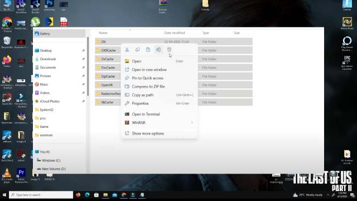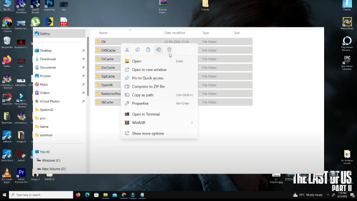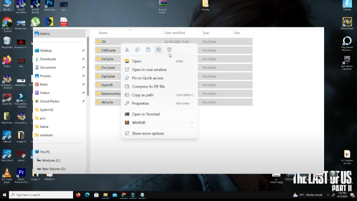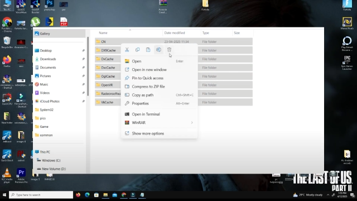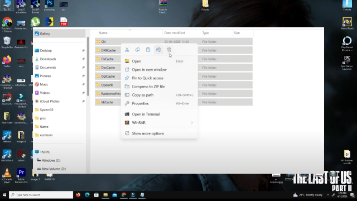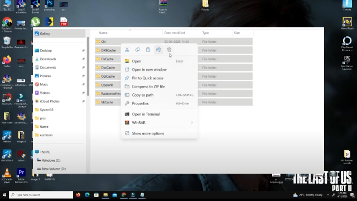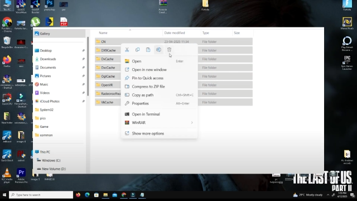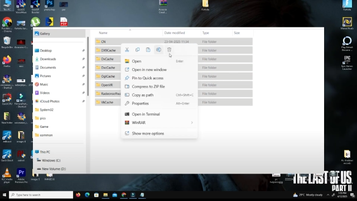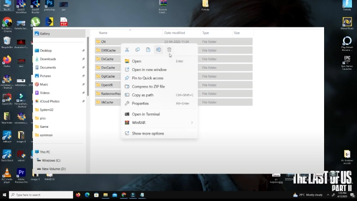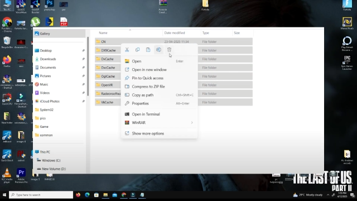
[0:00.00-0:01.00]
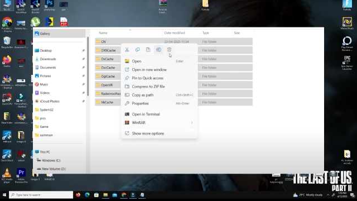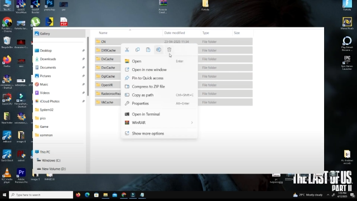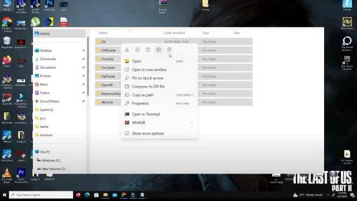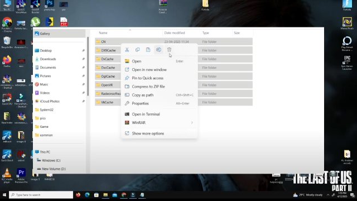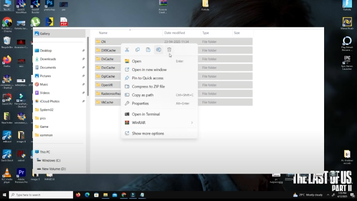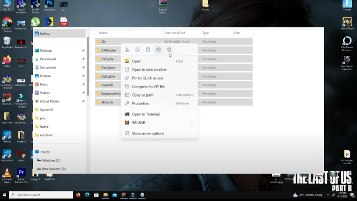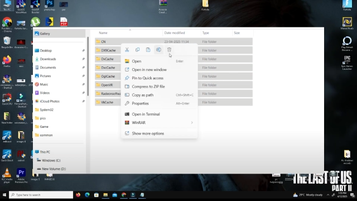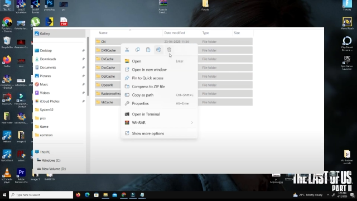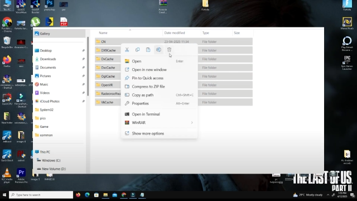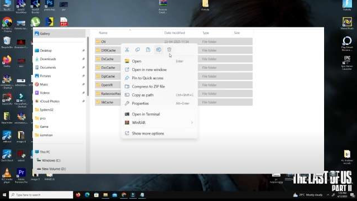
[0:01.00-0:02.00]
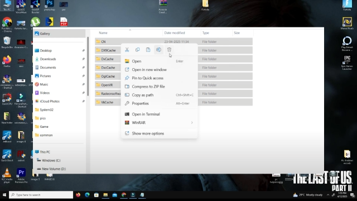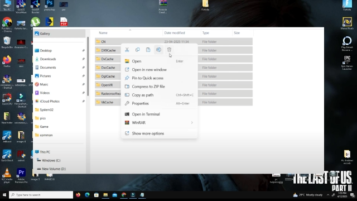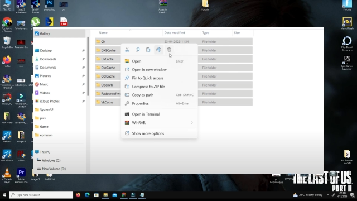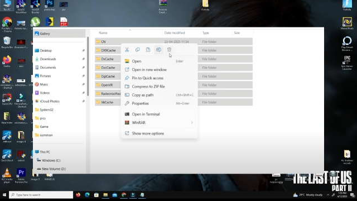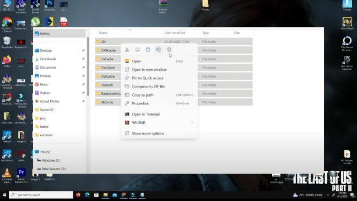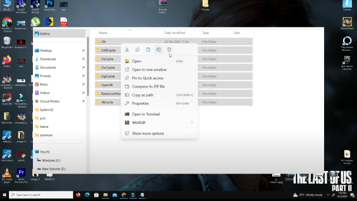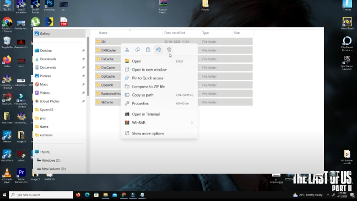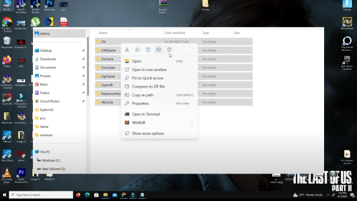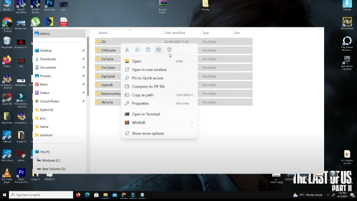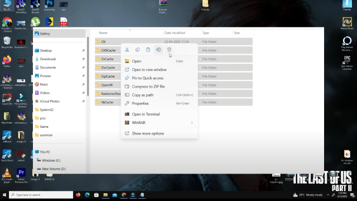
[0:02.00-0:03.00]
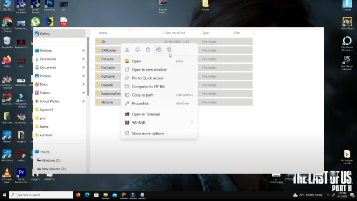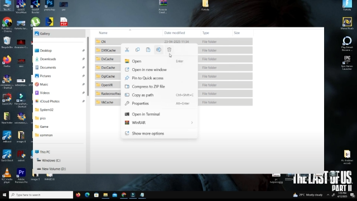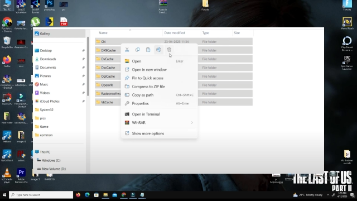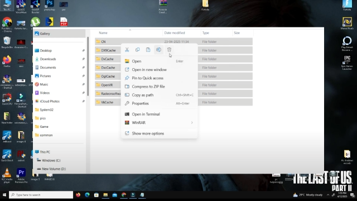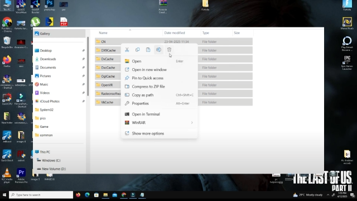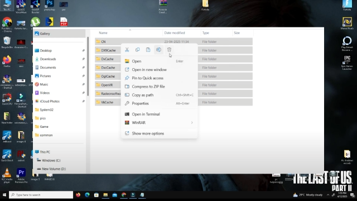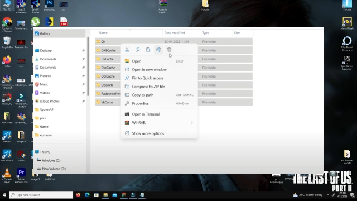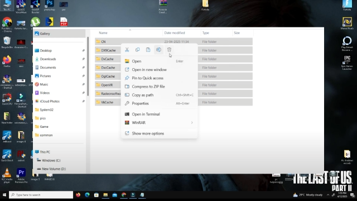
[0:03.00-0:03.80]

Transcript: (no speaker visible)